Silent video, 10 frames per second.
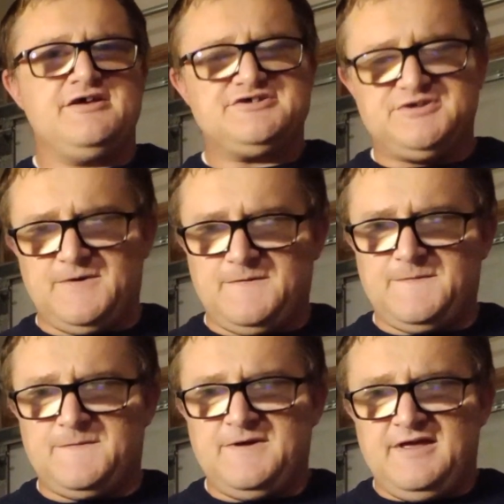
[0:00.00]

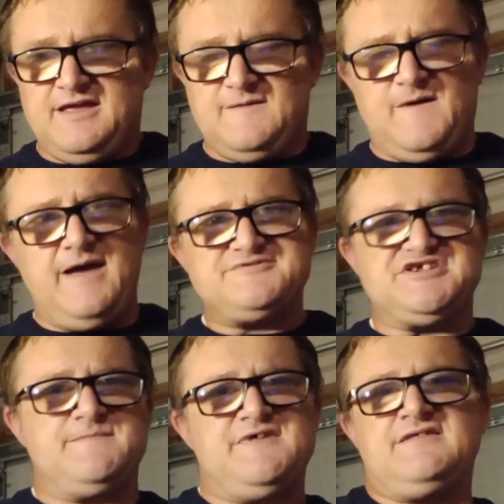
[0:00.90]
So if I have
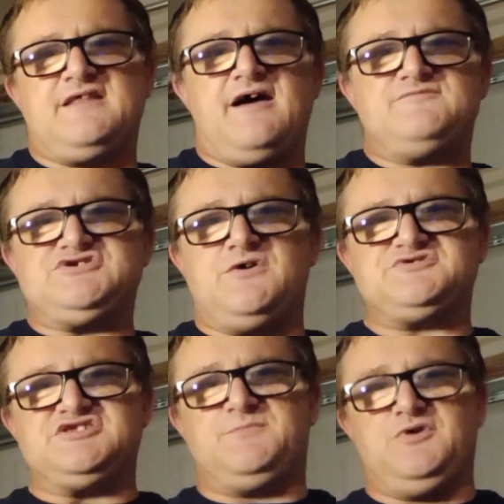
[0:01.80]
something that I've
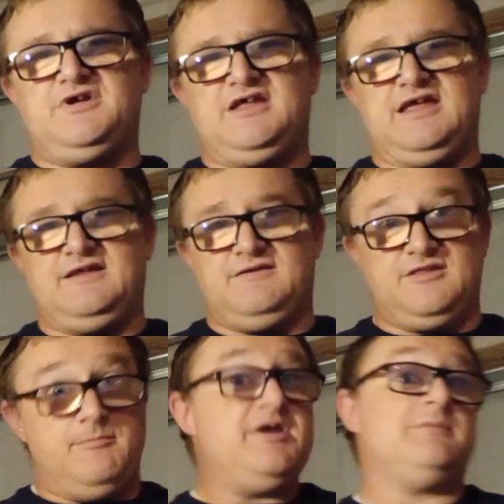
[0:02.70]
chosen to put in
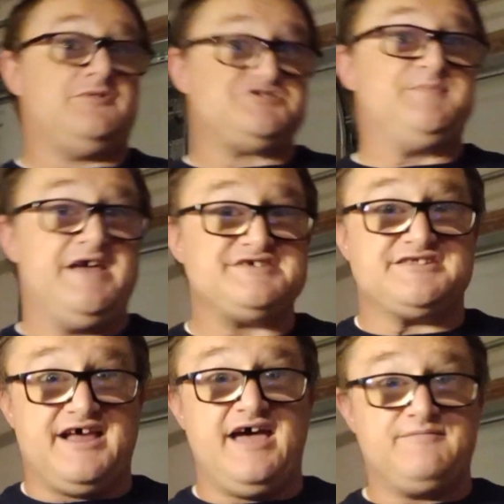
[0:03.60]
the minimal space
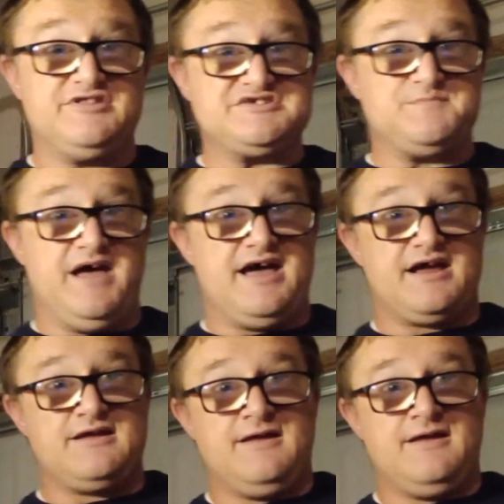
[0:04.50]
that I have in this bag,